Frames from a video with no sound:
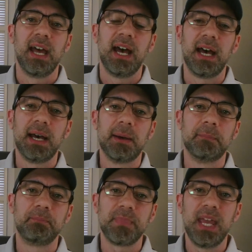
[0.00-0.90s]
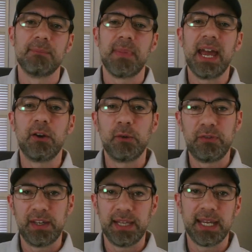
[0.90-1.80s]
And my whole
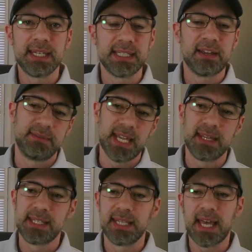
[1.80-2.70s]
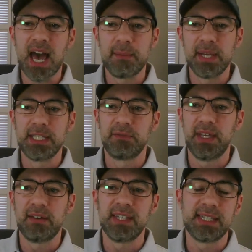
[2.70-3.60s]
feeling is, and I've said this in the comments, if you
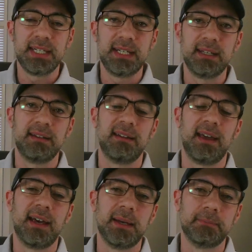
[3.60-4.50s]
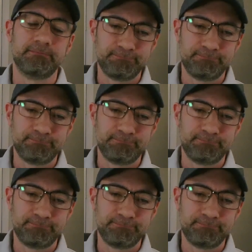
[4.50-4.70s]
haven't seen it, I'll